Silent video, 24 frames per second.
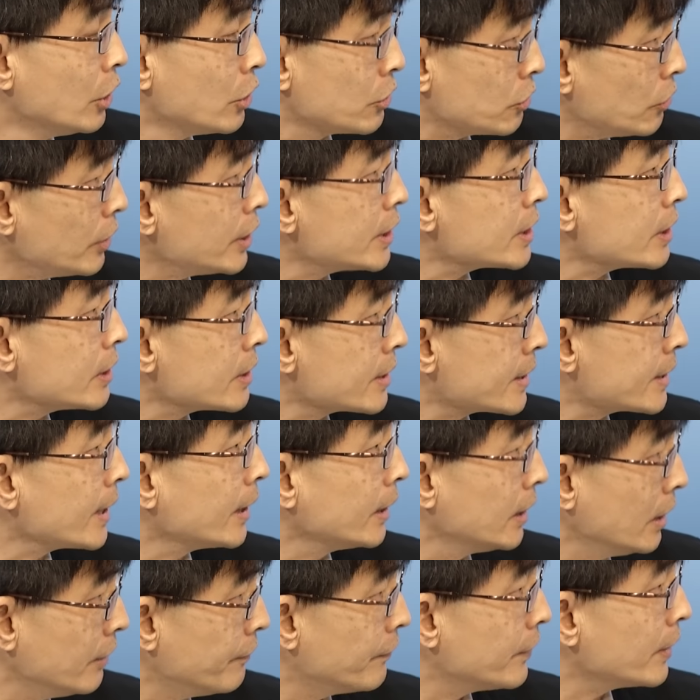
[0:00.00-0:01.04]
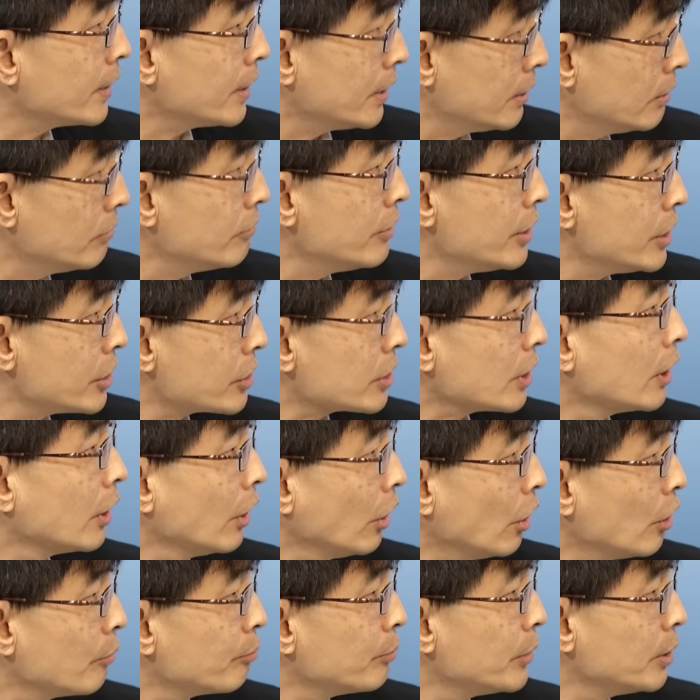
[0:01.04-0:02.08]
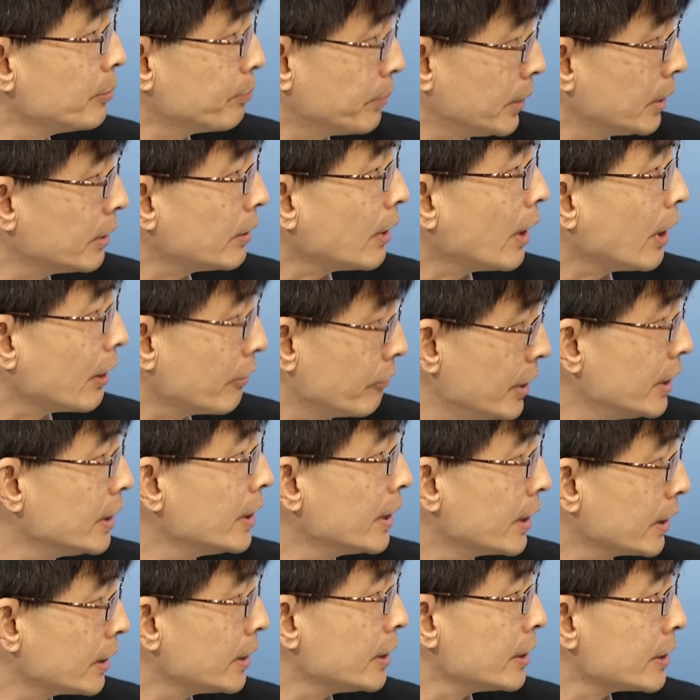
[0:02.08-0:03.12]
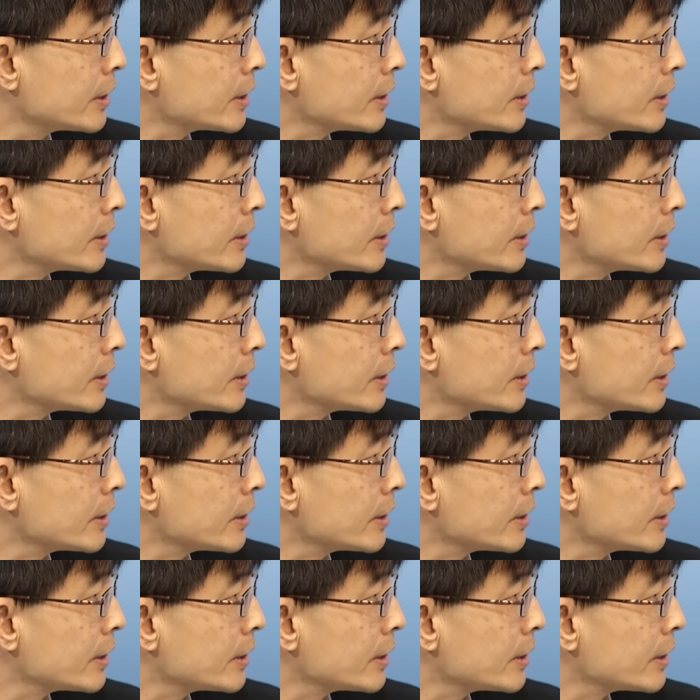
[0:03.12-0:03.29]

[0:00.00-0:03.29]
So it's a significant reach. A lot of people are reading this.